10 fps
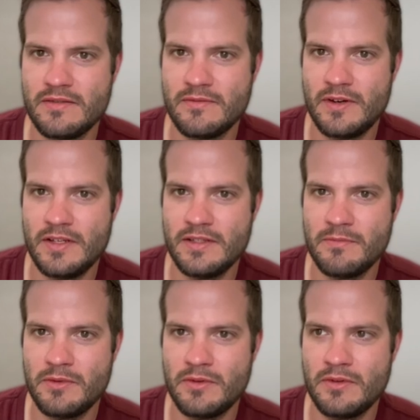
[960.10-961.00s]
very
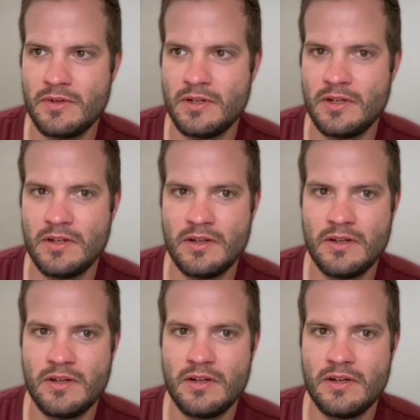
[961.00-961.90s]
simple.
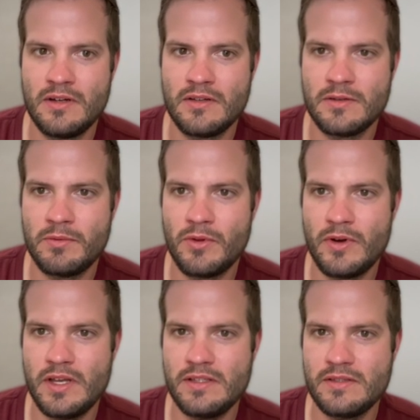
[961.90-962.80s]

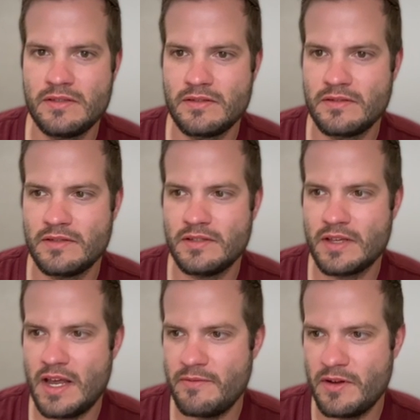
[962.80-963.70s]
Deploys, just
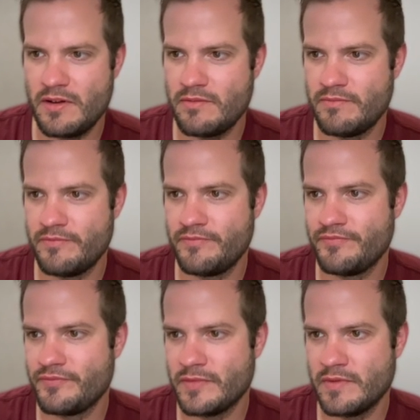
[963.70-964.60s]
kind of a,
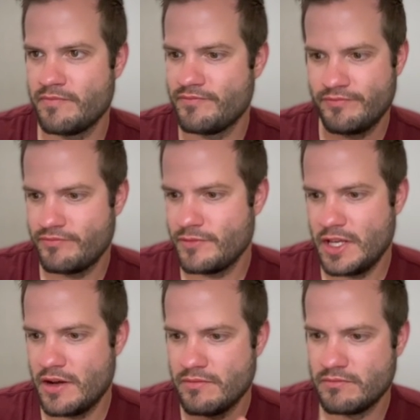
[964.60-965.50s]

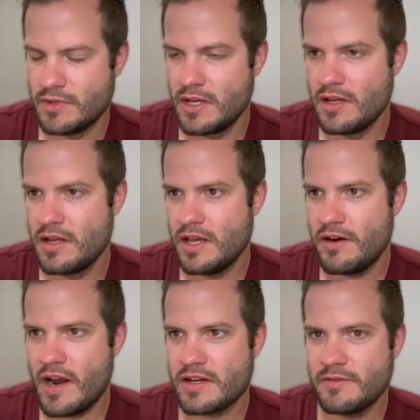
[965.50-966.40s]
you know,
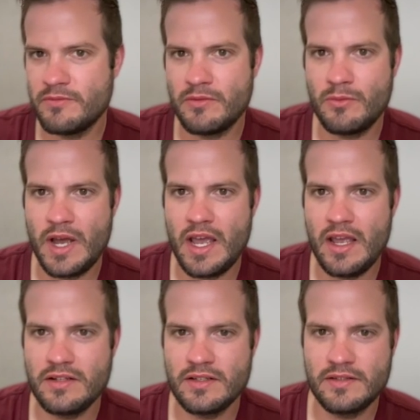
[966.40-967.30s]
interactive
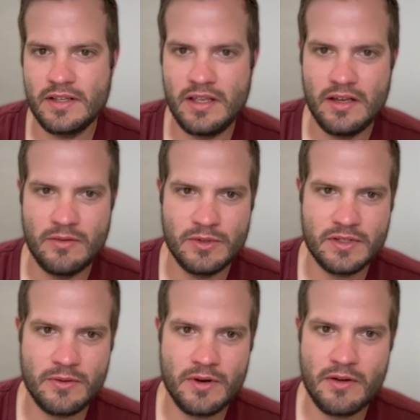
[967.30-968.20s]
way to see
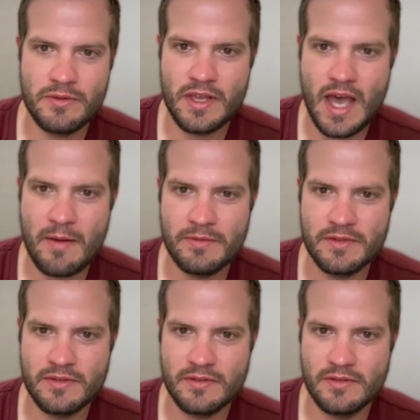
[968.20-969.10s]
what's going on with the
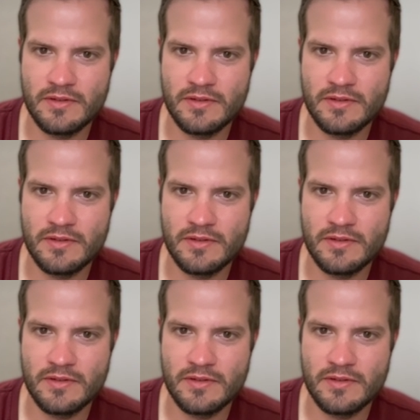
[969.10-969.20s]
apps.